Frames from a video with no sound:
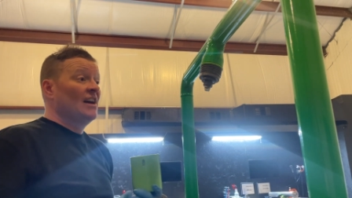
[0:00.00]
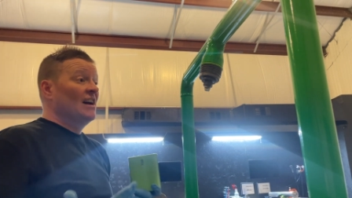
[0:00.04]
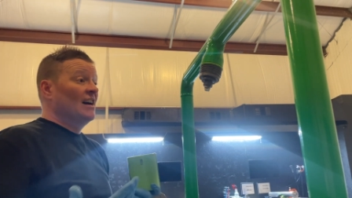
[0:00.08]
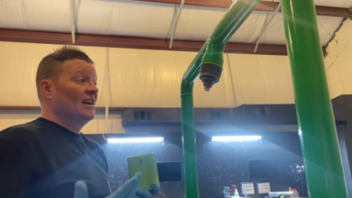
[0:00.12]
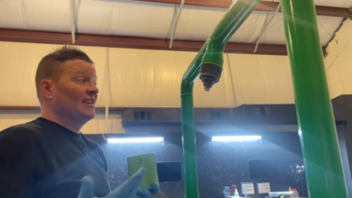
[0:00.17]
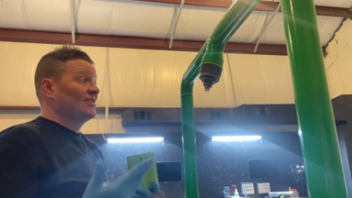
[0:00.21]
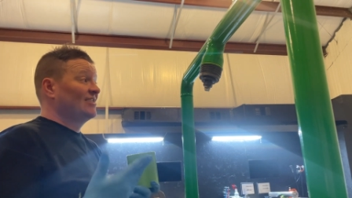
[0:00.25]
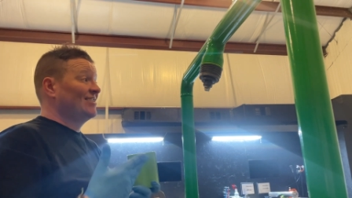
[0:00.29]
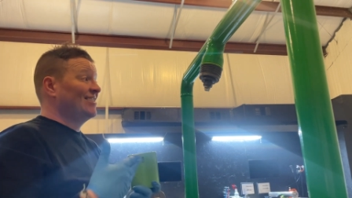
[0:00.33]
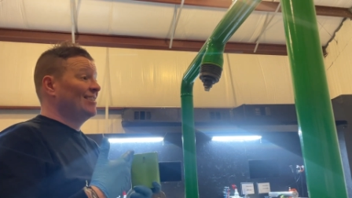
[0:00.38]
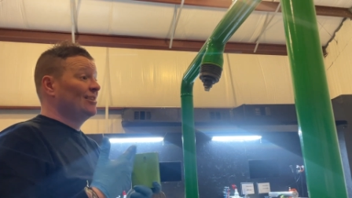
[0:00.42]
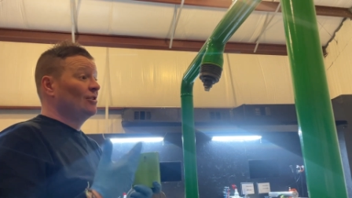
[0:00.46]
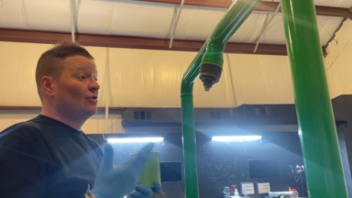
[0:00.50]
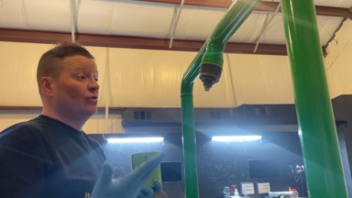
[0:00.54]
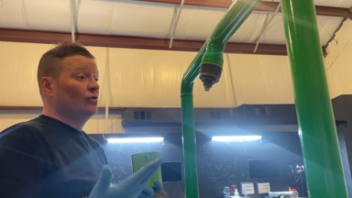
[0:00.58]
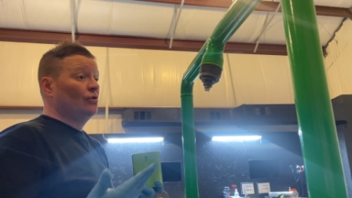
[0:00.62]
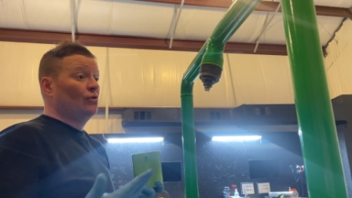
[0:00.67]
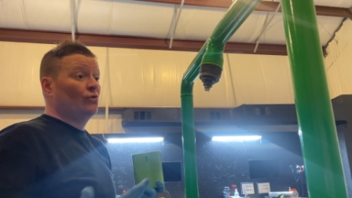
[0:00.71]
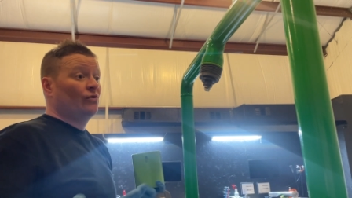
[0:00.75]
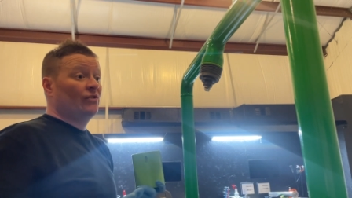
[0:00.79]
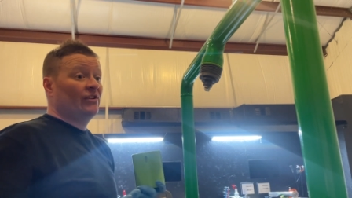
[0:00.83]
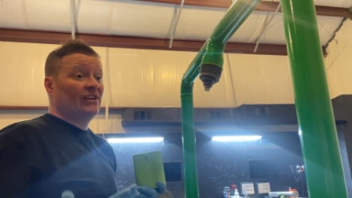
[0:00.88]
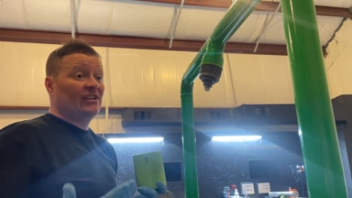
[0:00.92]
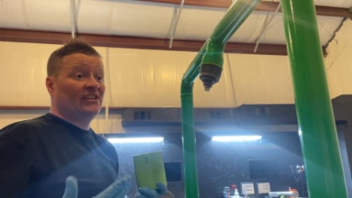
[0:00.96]
single
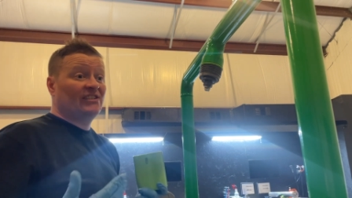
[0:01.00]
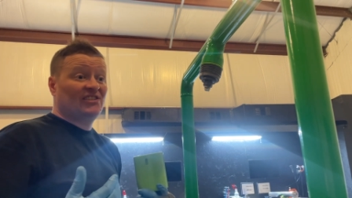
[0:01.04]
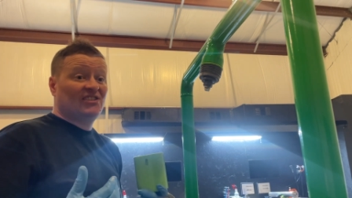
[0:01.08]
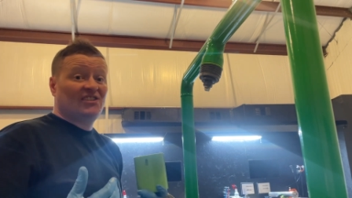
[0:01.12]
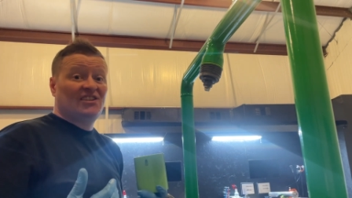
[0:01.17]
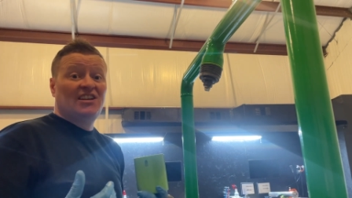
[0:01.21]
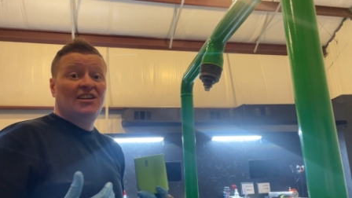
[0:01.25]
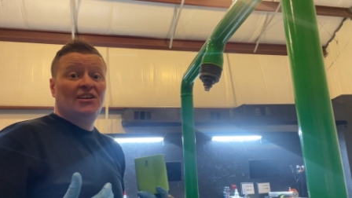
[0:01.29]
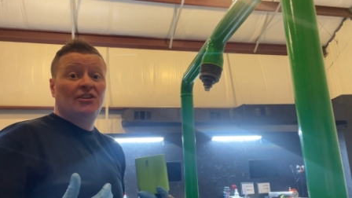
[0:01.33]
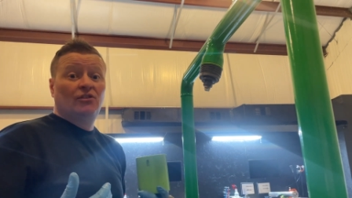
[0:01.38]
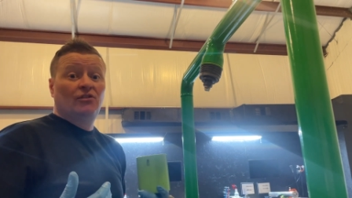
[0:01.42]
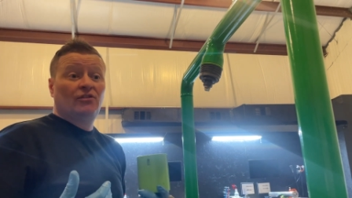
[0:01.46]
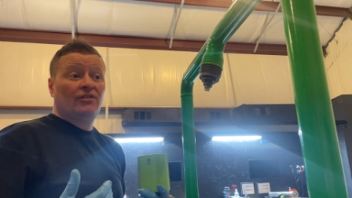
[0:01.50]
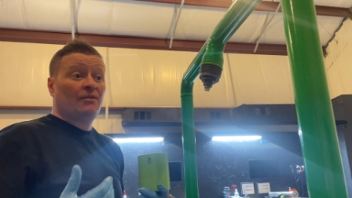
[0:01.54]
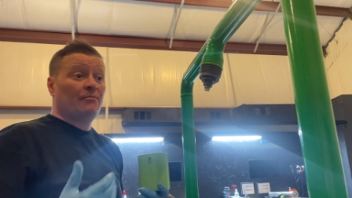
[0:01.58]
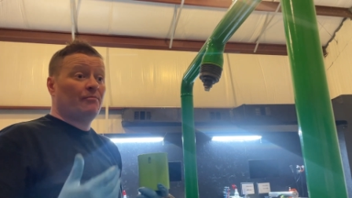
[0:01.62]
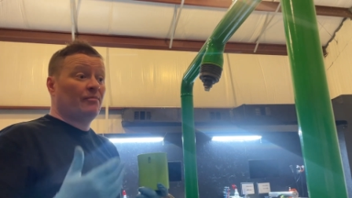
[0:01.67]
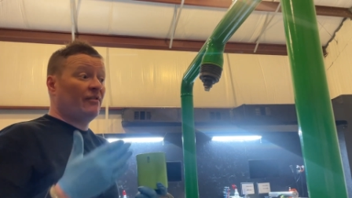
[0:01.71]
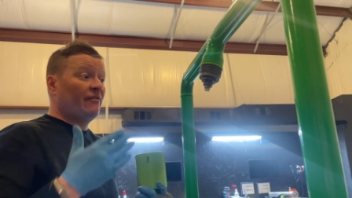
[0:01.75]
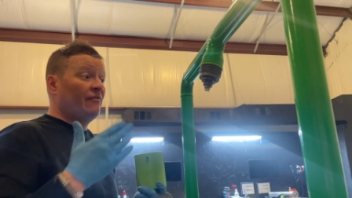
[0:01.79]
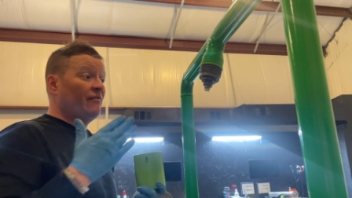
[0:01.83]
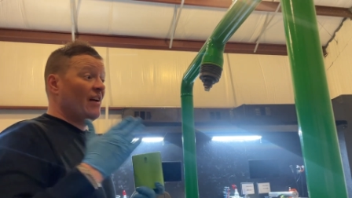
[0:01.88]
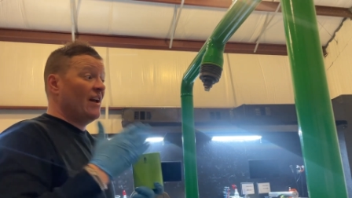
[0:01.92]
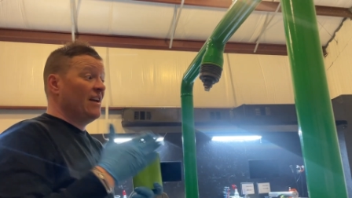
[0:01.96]
O-ring seal that
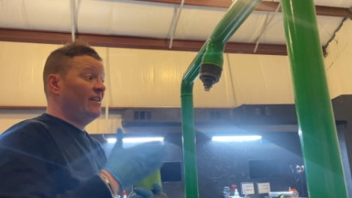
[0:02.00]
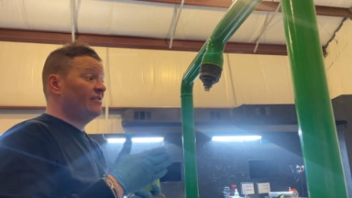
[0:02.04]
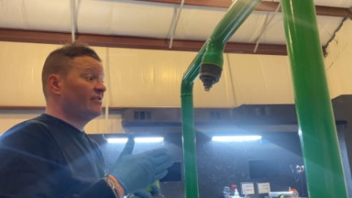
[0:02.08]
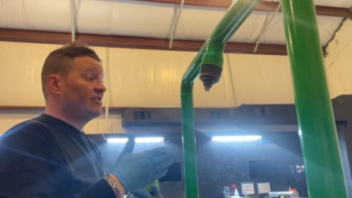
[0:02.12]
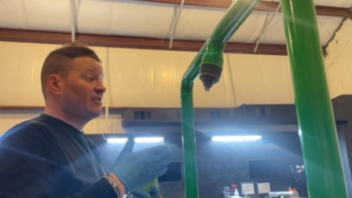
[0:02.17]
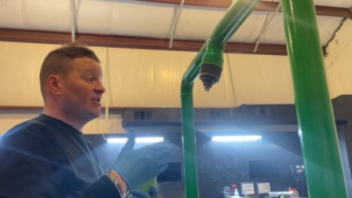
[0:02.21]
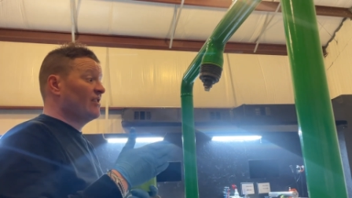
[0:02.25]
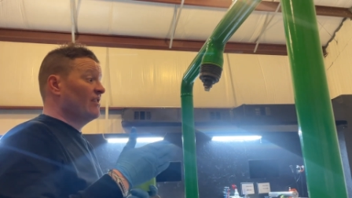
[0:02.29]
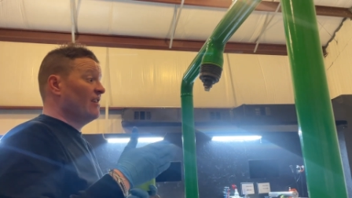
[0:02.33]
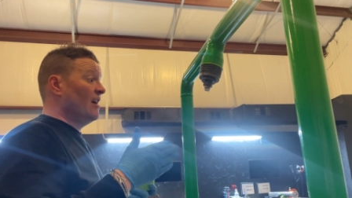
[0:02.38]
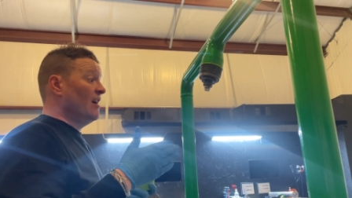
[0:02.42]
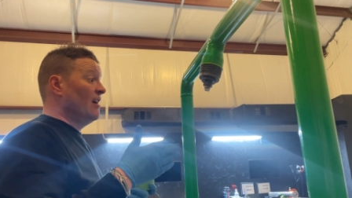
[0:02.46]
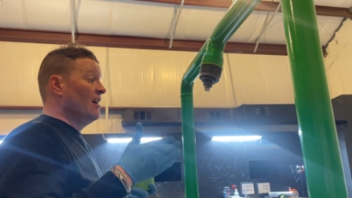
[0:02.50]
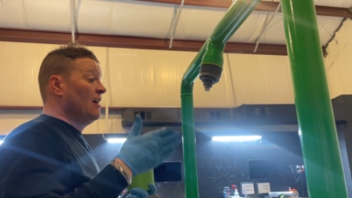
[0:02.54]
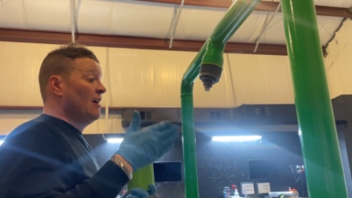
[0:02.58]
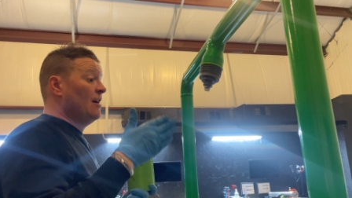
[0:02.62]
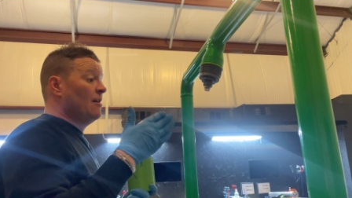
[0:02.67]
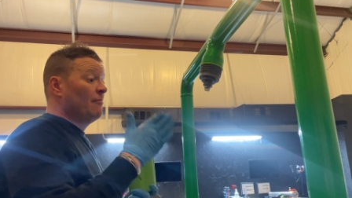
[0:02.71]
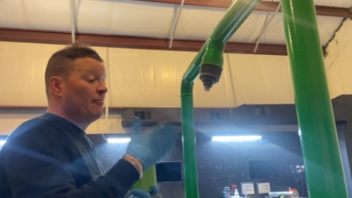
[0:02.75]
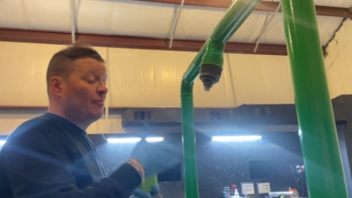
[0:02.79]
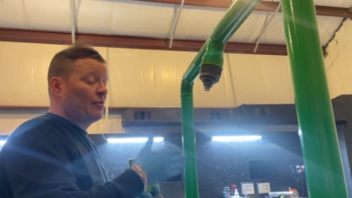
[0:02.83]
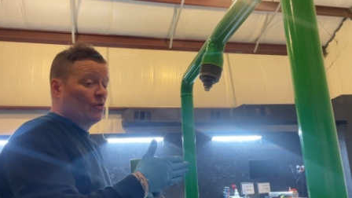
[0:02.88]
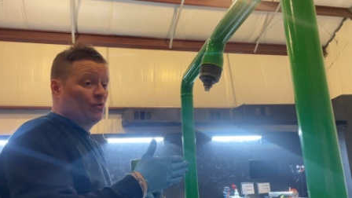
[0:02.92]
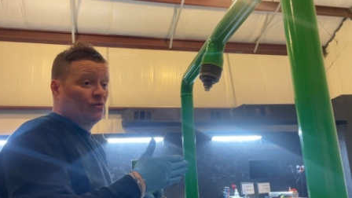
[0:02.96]
prevents the
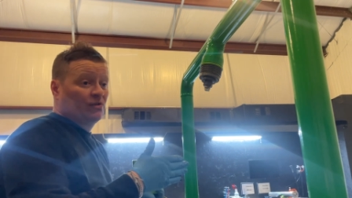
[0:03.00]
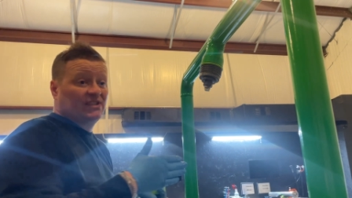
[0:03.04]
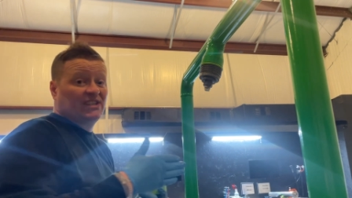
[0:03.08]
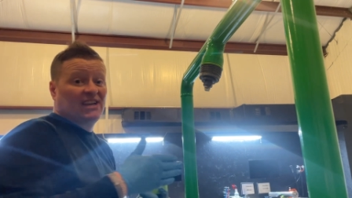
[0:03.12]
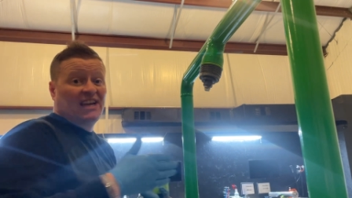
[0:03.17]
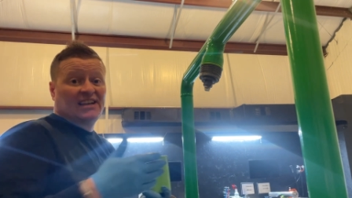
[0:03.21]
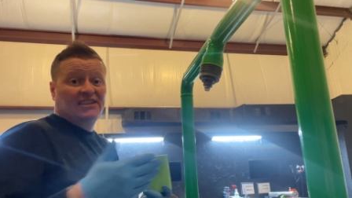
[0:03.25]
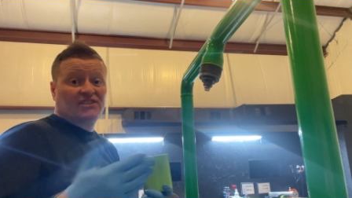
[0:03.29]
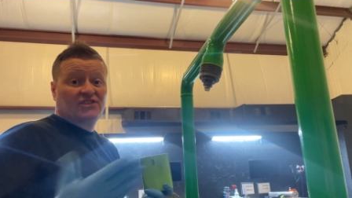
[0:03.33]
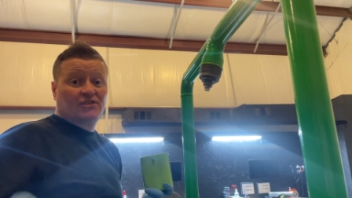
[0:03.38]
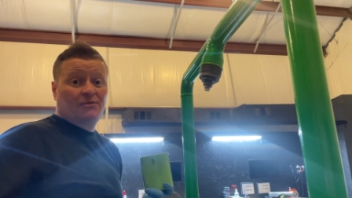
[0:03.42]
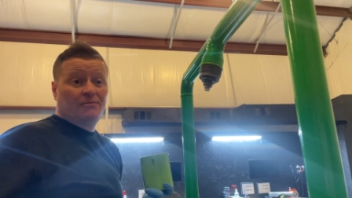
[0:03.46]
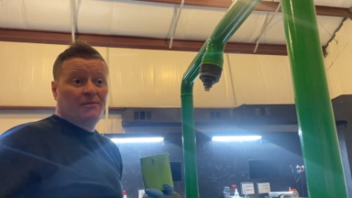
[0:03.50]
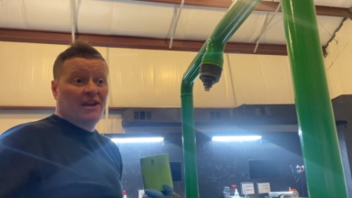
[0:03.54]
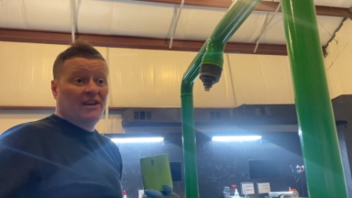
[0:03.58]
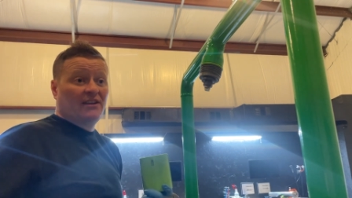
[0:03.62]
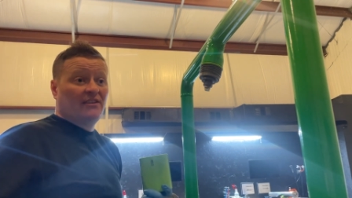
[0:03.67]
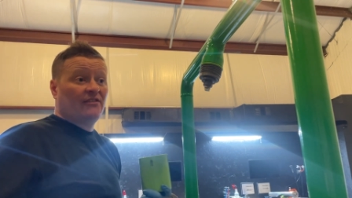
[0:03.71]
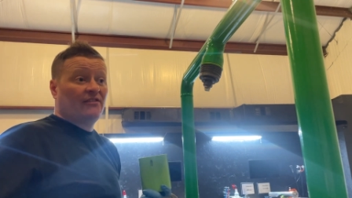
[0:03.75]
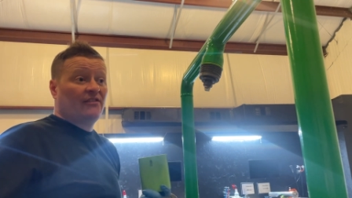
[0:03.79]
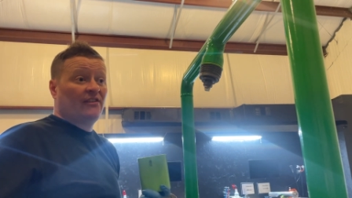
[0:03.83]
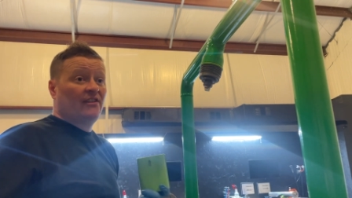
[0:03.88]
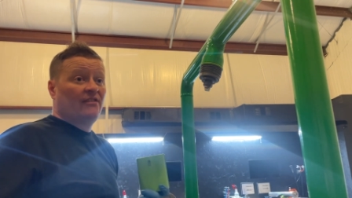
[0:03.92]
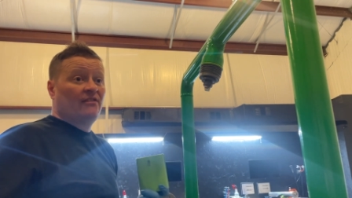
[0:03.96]
process from
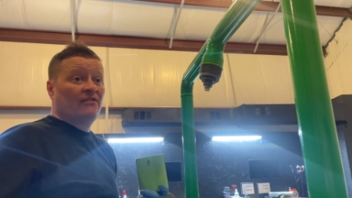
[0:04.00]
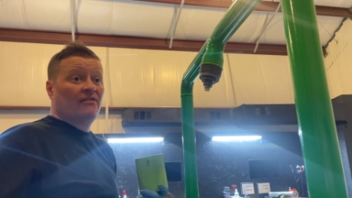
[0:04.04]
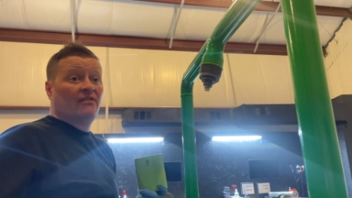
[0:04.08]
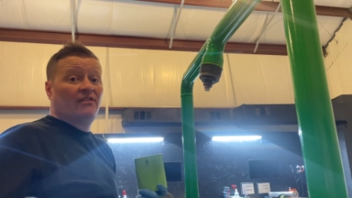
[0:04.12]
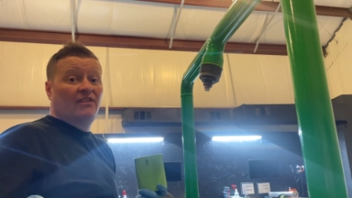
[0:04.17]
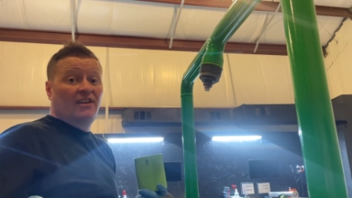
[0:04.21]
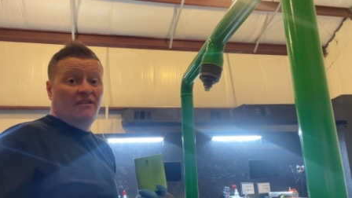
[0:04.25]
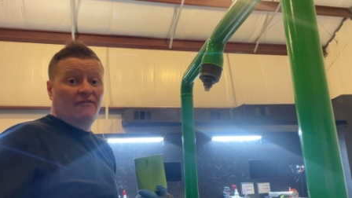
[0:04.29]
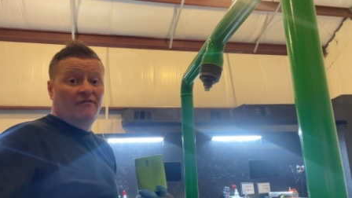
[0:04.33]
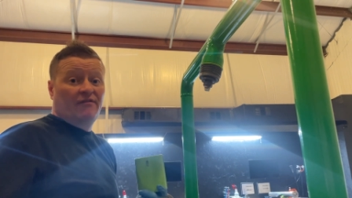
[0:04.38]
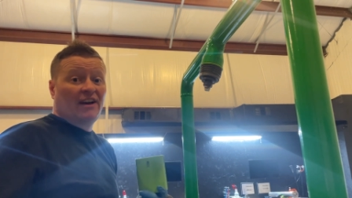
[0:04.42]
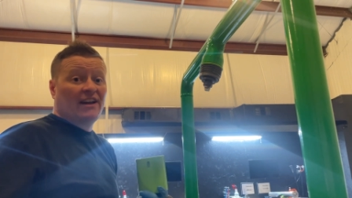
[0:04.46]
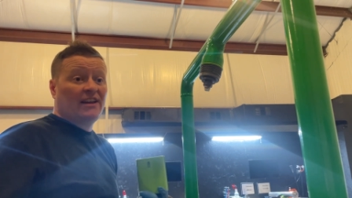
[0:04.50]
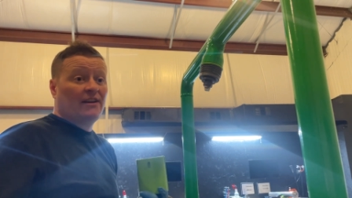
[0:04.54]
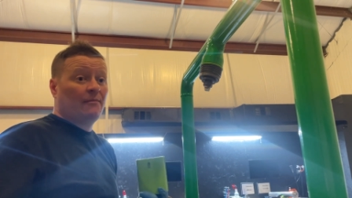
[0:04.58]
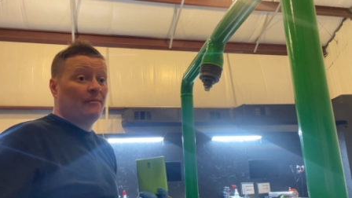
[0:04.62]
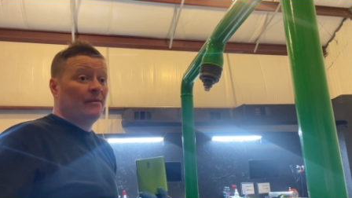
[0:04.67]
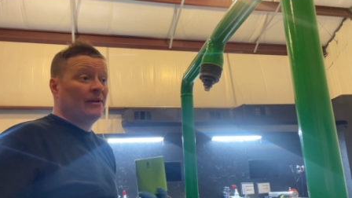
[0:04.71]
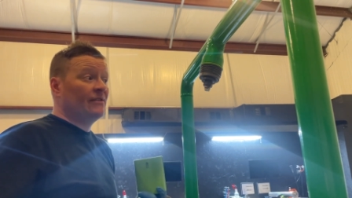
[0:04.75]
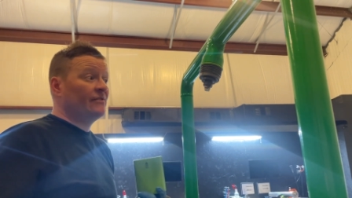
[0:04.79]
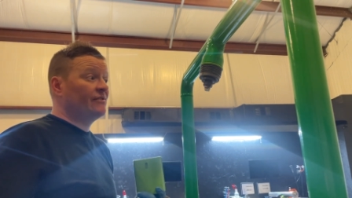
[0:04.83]
entering the environment?